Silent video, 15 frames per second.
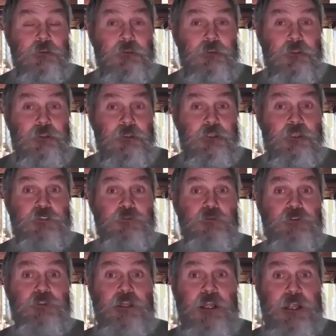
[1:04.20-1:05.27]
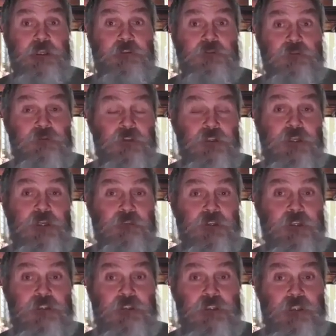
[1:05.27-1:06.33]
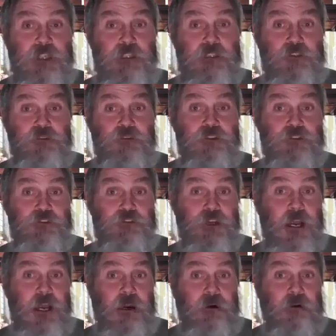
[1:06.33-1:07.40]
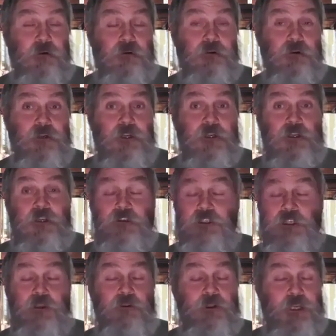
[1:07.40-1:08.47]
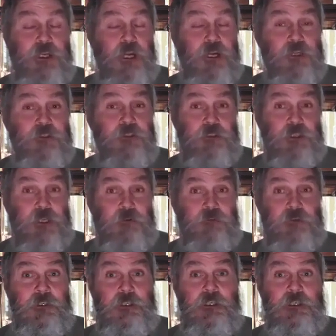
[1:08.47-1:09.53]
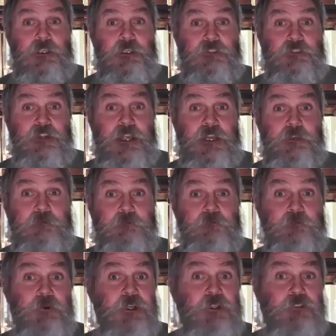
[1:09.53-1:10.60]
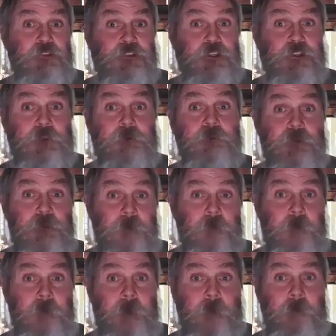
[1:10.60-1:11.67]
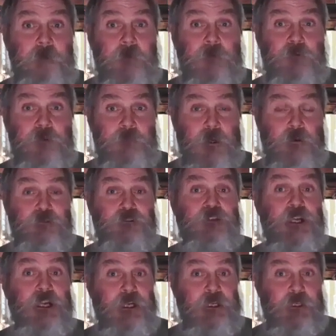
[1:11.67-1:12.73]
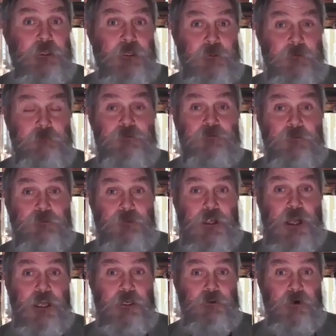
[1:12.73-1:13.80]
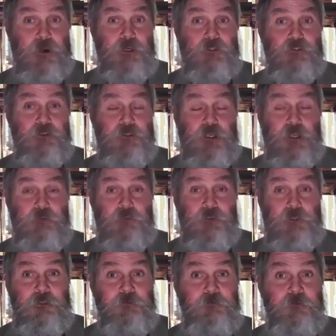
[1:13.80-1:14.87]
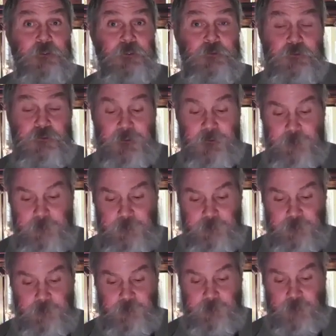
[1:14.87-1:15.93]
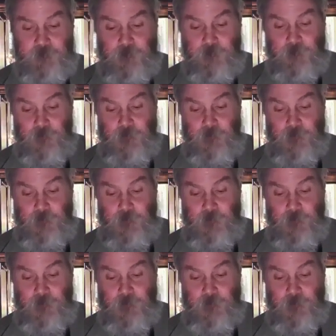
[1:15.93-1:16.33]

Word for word: covenant is with the angel of the covenant that you desire. The only other covenant is that of friendship when Moshiach comes. God grants the covenant of friendship.